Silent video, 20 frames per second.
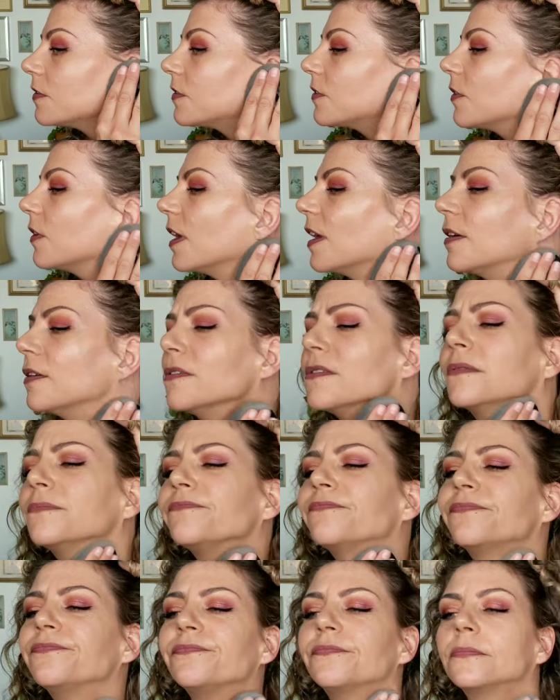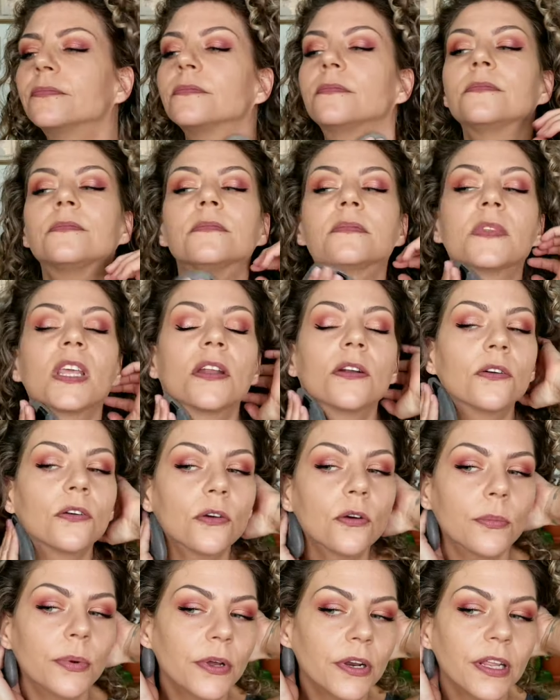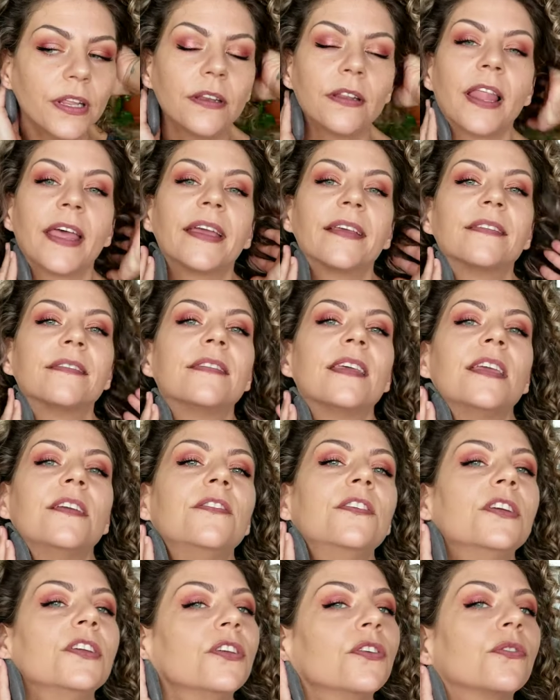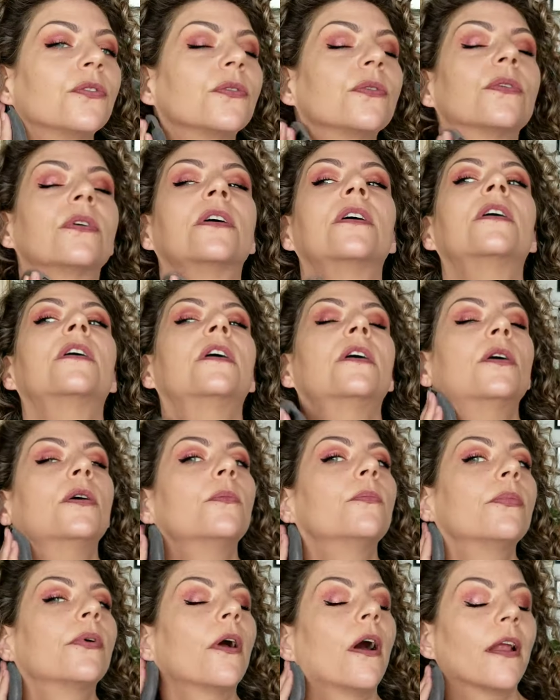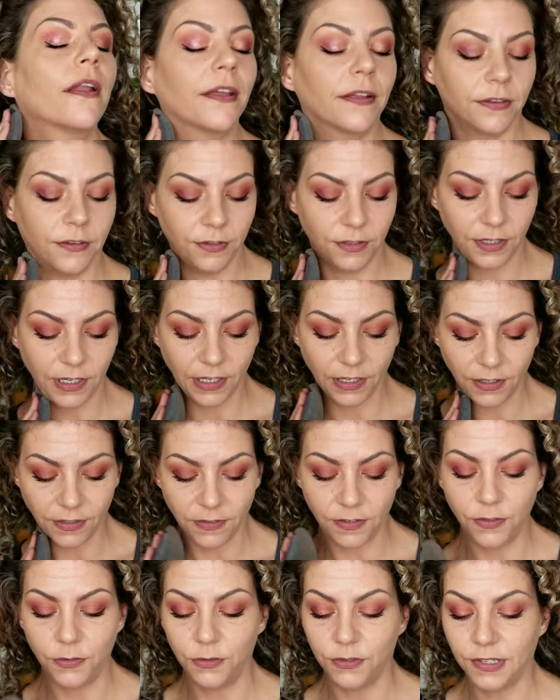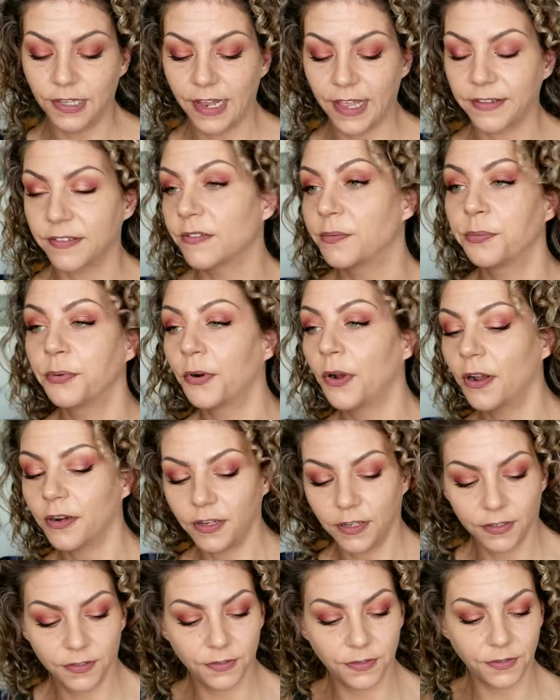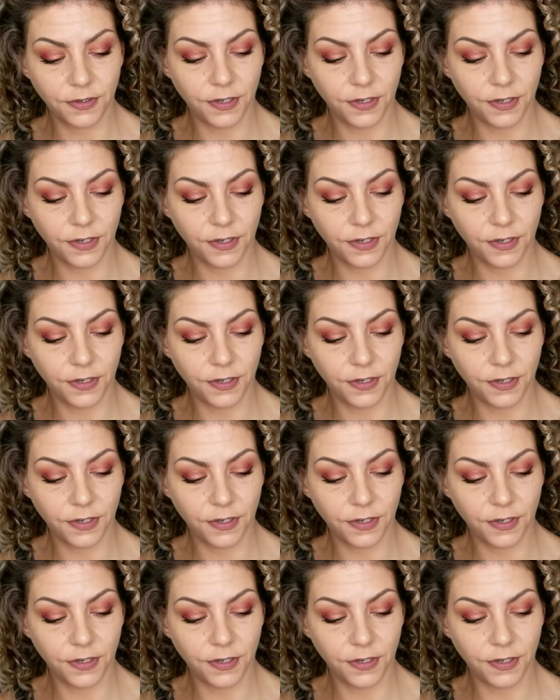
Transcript: So I don't, I don't know about it like saving you product and needing to use less product